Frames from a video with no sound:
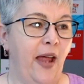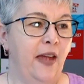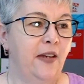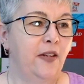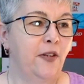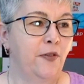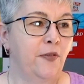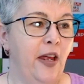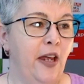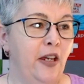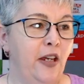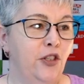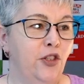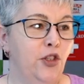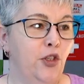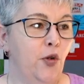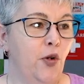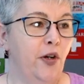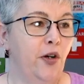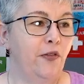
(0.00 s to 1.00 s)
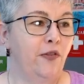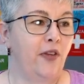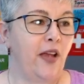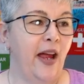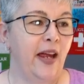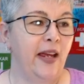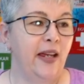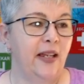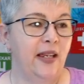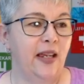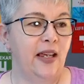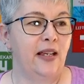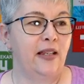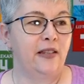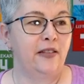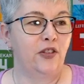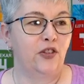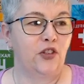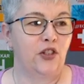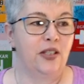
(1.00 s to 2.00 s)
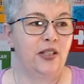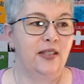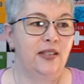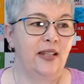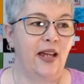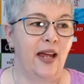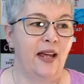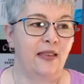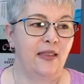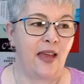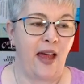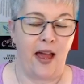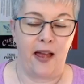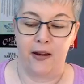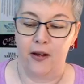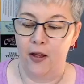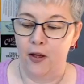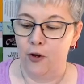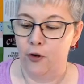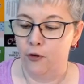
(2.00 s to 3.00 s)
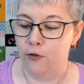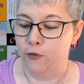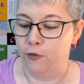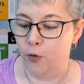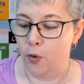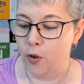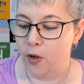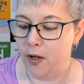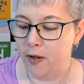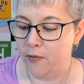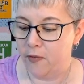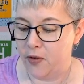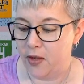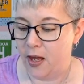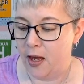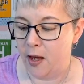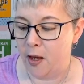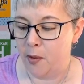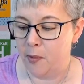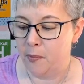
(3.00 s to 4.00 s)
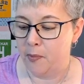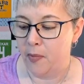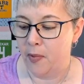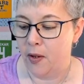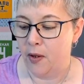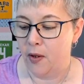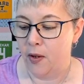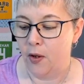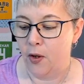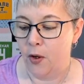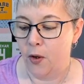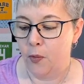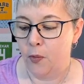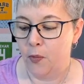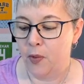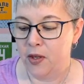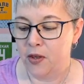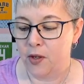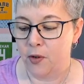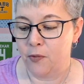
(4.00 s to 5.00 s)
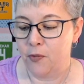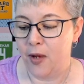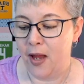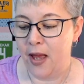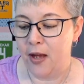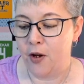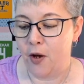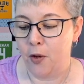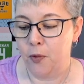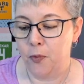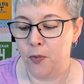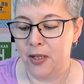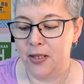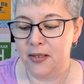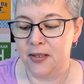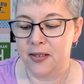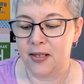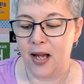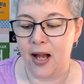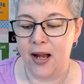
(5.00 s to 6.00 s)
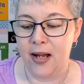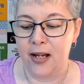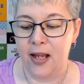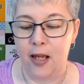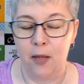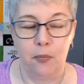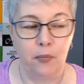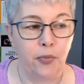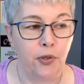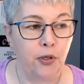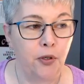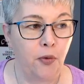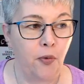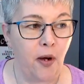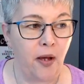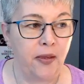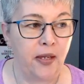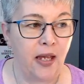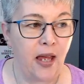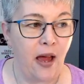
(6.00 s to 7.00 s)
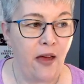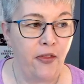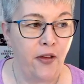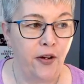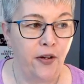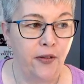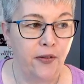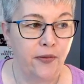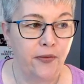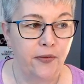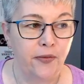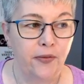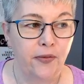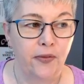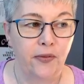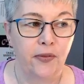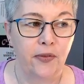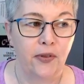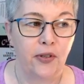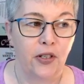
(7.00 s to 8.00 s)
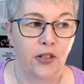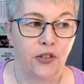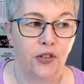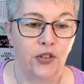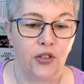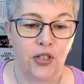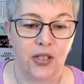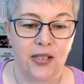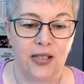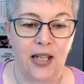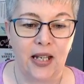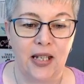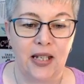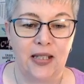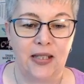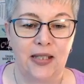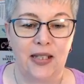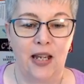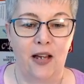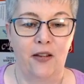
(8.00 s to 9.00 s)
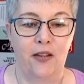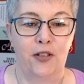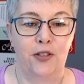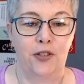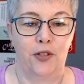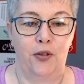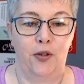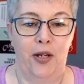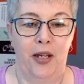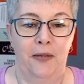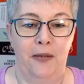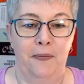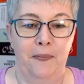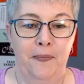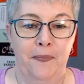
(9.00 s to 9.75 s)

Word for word: and arrange your flying geese just like that. Four of them with the red on one side and blue on the other, just like you see on the screen.